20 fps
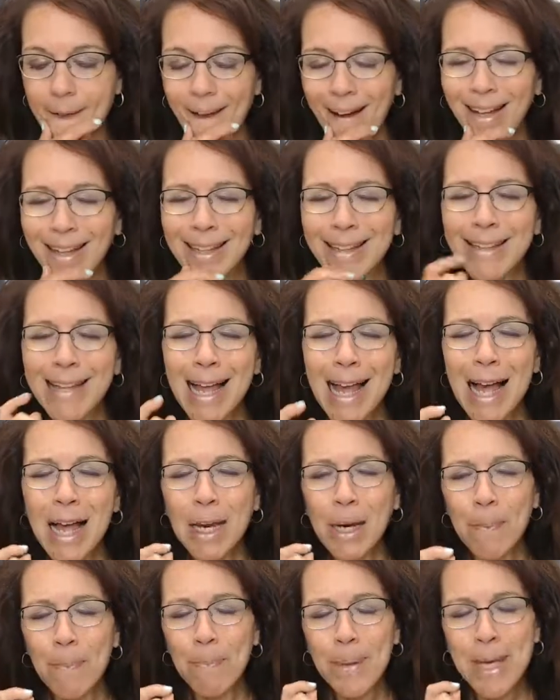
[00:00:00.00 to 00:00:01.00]
A
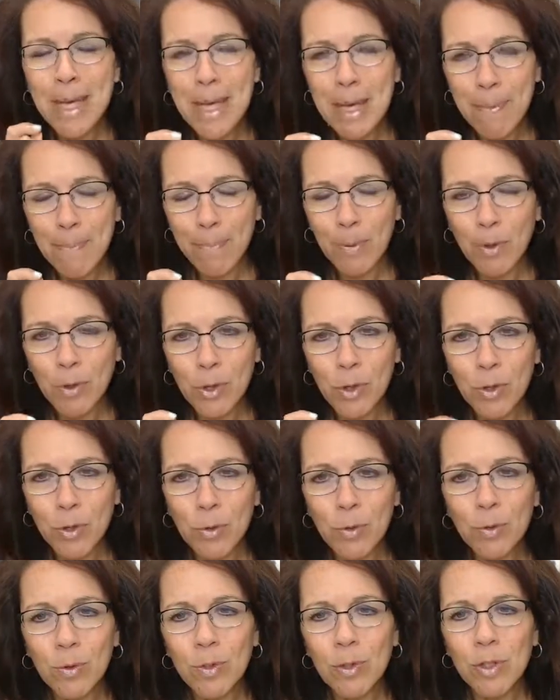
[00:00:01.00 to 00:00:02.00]
lot of people
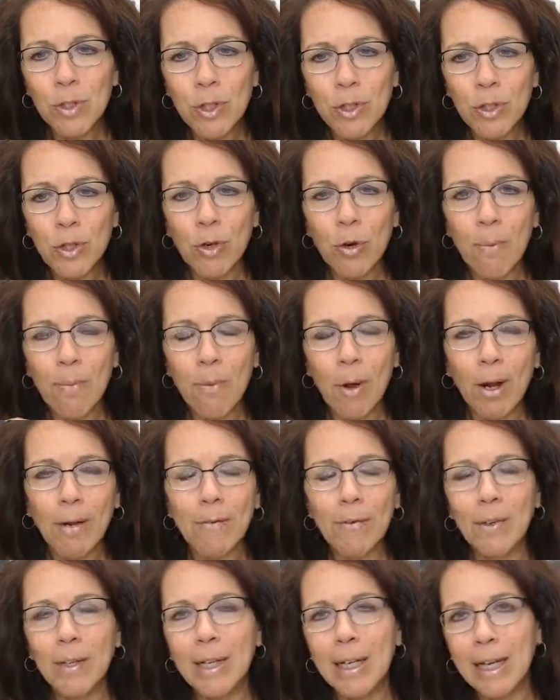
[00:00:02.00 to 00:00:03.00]
use the term
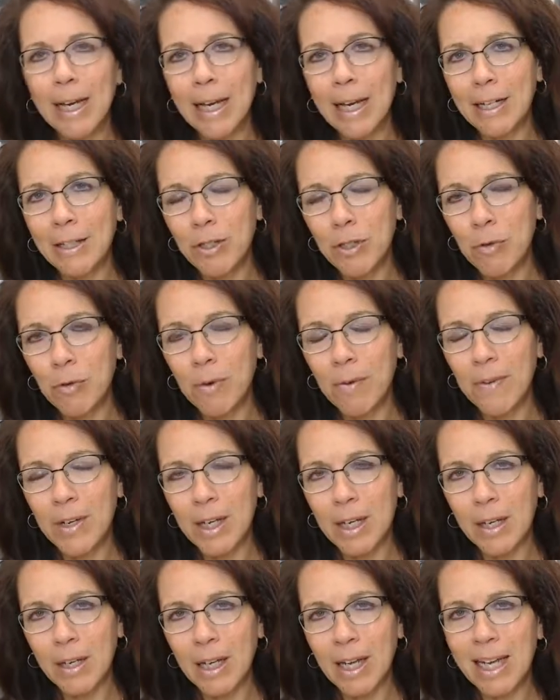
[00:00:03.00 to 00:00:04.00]
mindful eating and intuitive
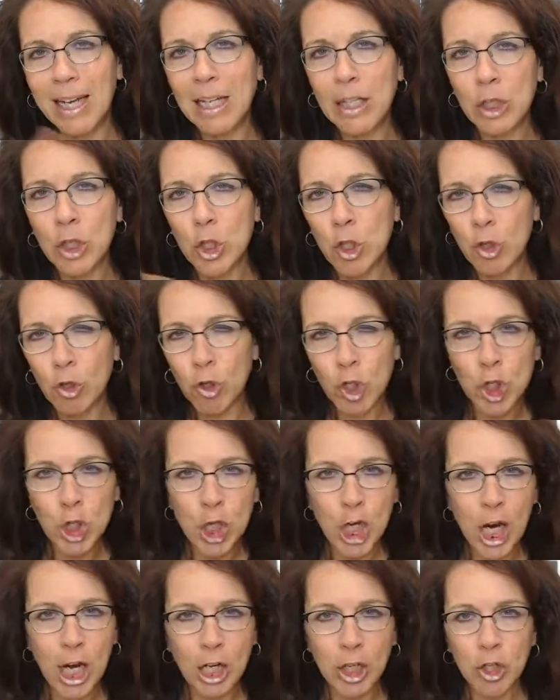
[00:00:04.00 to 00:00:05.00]
eating
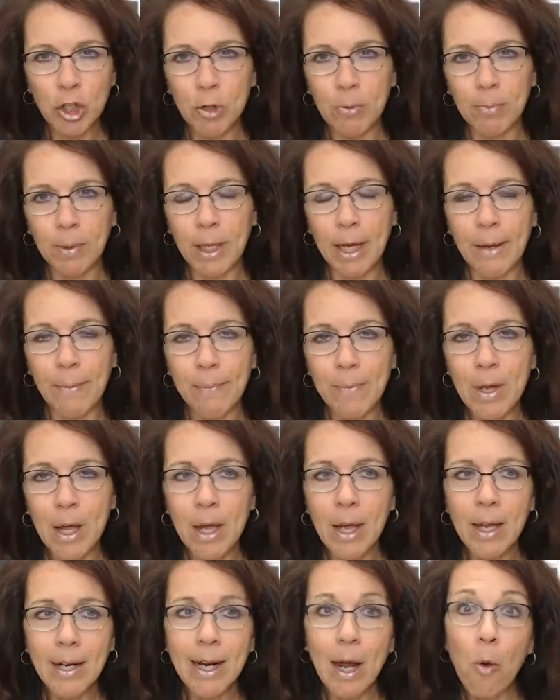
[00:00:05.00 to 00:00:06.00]
interchangeably.
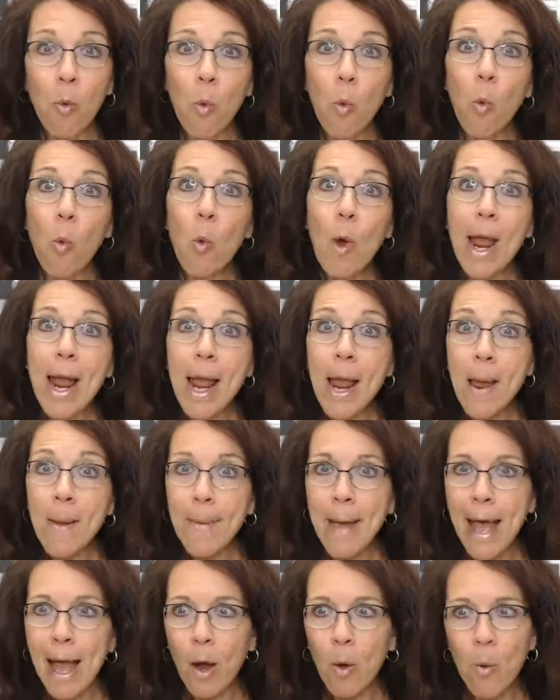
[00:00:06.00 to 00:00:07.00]
Now, way
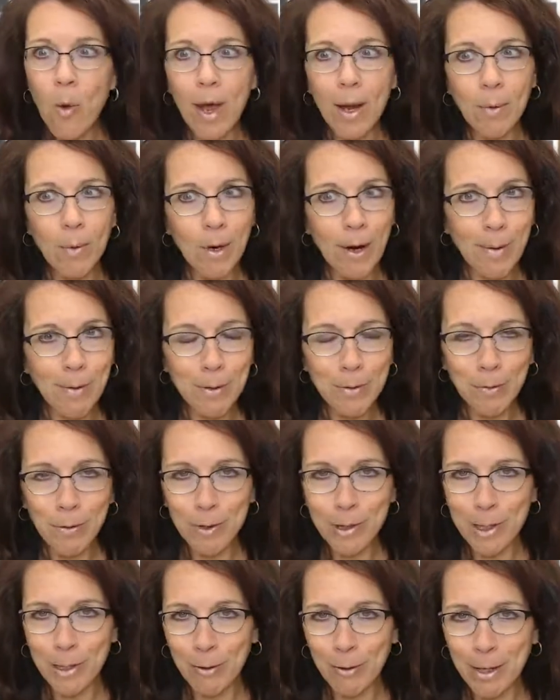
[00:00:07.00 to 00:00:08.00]
back when I was
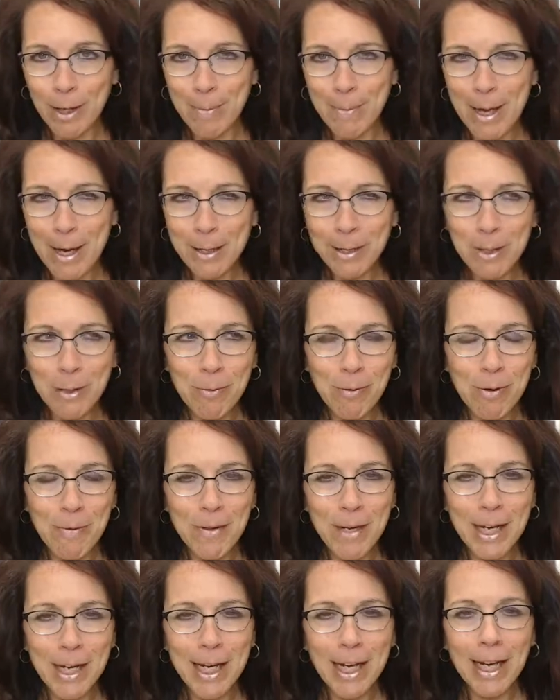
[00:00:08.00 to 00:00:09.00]
first learning about intuitive
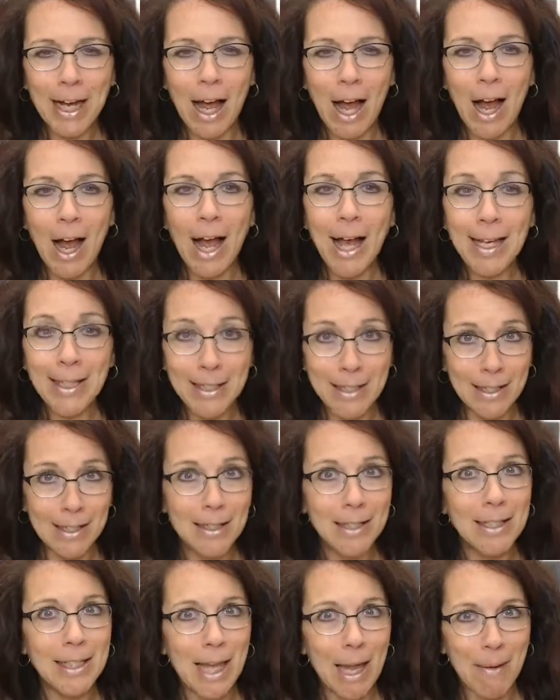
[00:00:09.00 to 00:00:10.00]
eating, I did
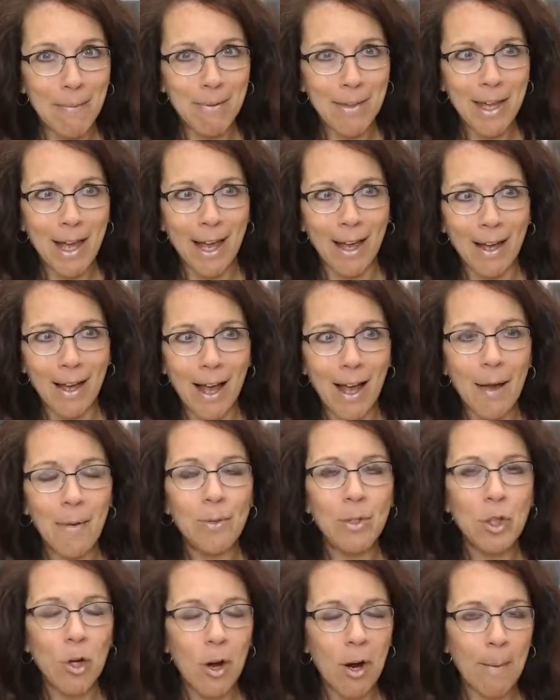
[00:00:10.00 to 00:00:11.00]
the same thing. I
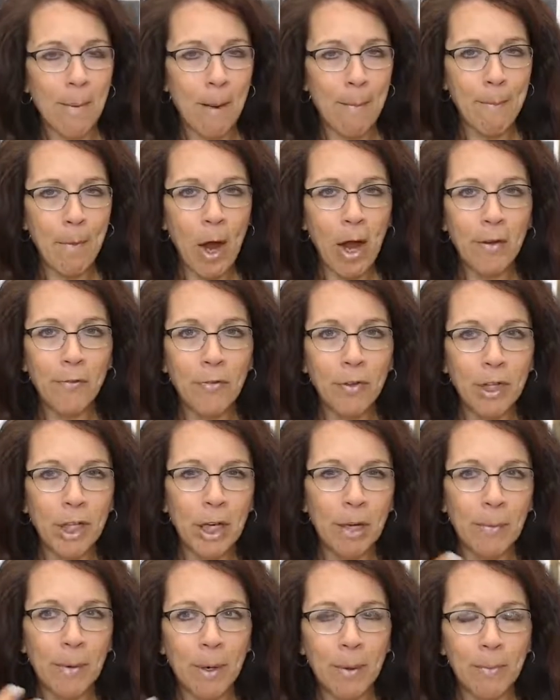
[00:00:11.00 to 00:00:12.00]
was talking about mindful
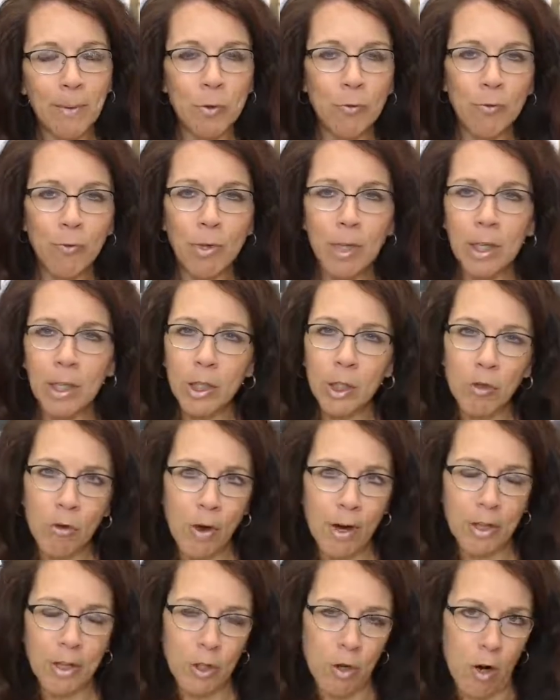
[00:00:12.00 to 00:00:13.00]
eating when I was really
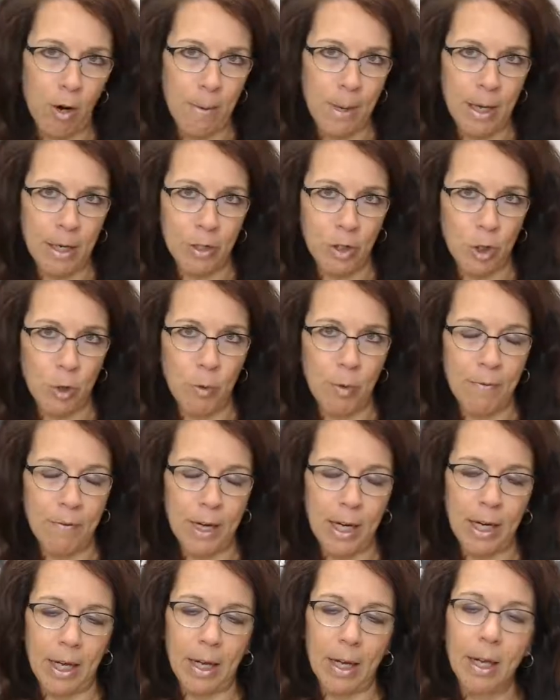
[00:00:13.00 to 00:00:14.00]
trying to talk about intuitive
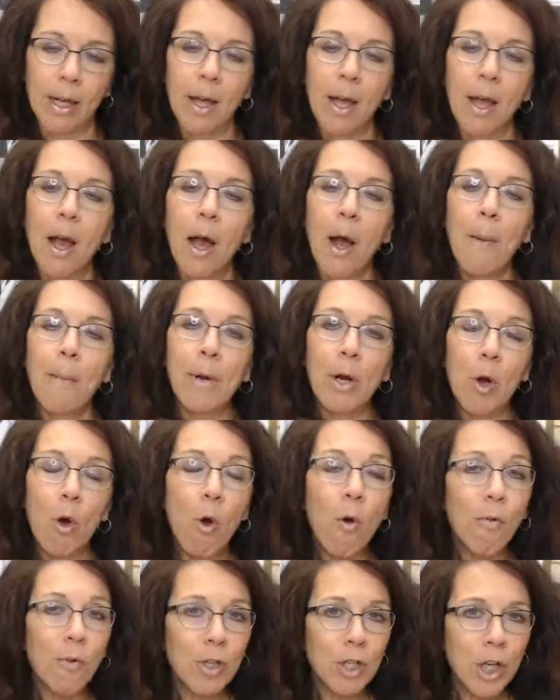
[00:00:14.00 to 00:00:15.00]
eating. But
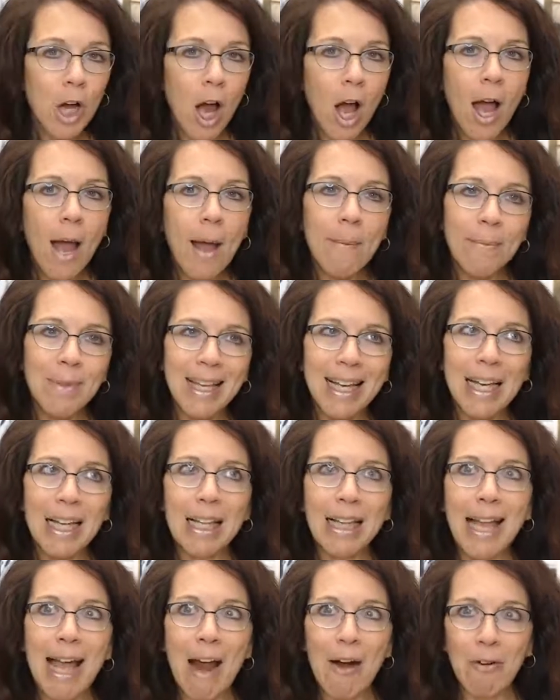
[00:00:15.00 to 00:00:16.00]
over time, the
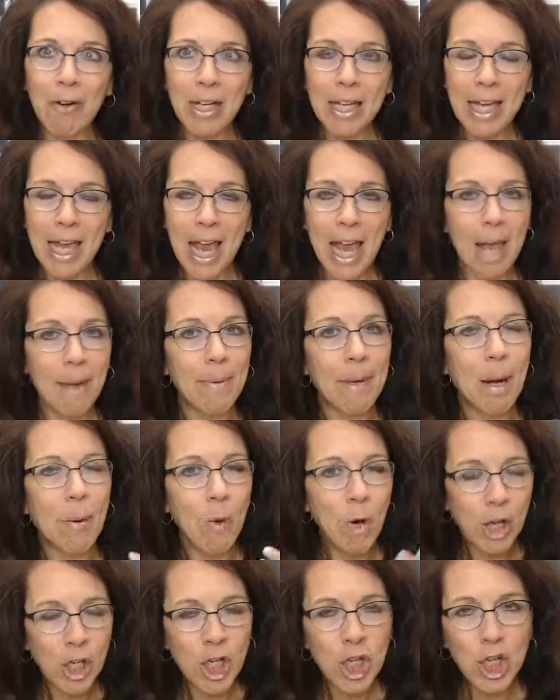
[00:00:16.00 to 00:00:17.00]
clarity came, and I
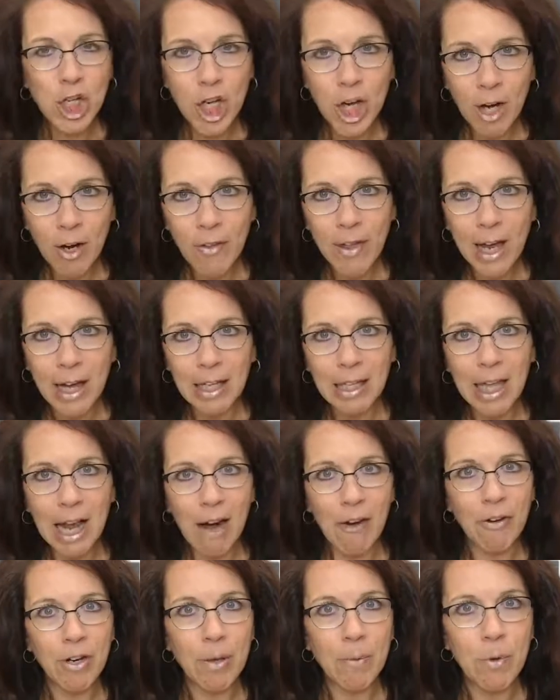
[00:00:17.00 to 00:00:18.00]
want to share that
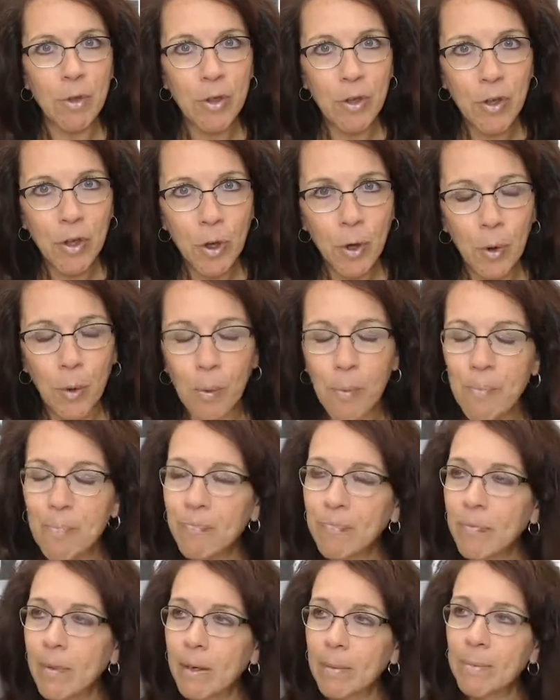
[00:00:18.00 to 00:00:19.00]
clarity with you
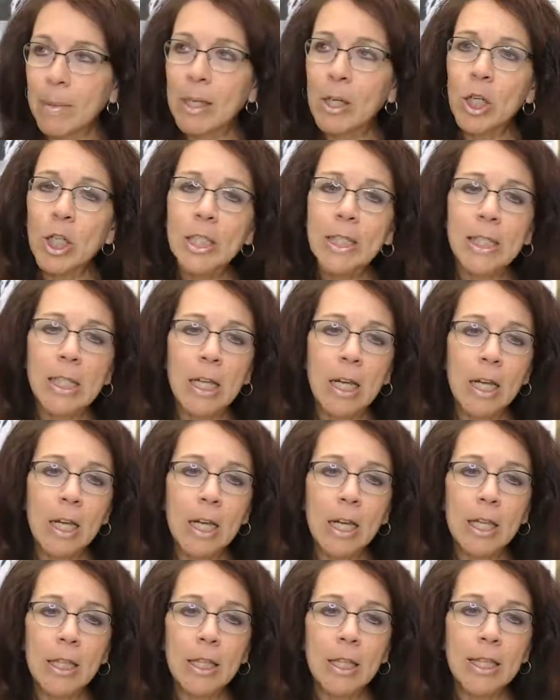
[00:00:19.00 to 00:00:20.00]
because
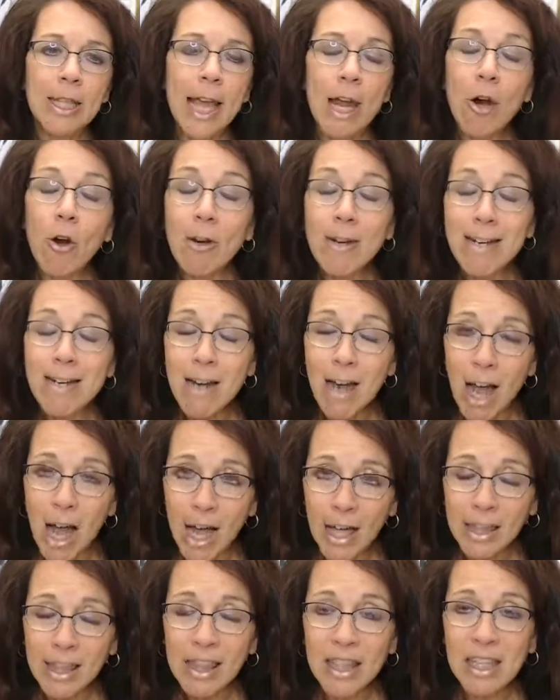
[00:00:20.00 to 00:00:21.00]
they are
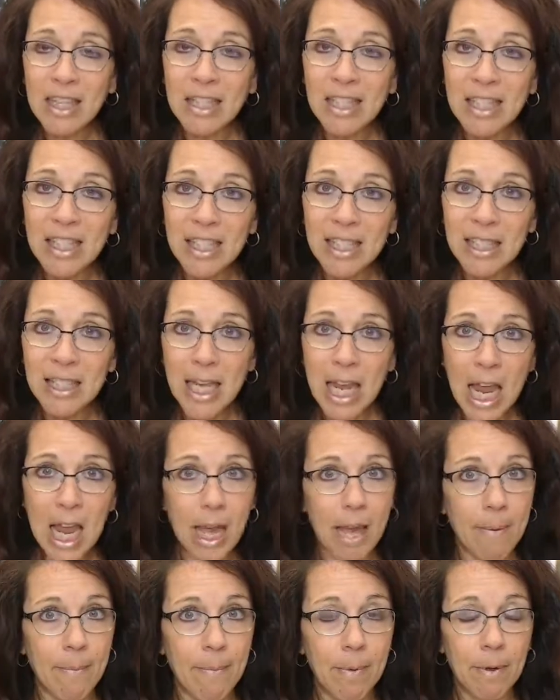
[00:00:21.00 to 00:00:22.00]
not the
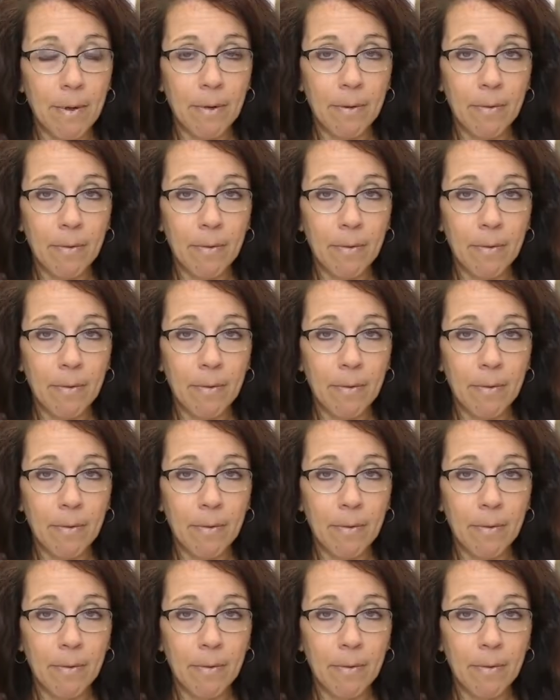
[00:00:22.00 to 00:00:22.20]
same.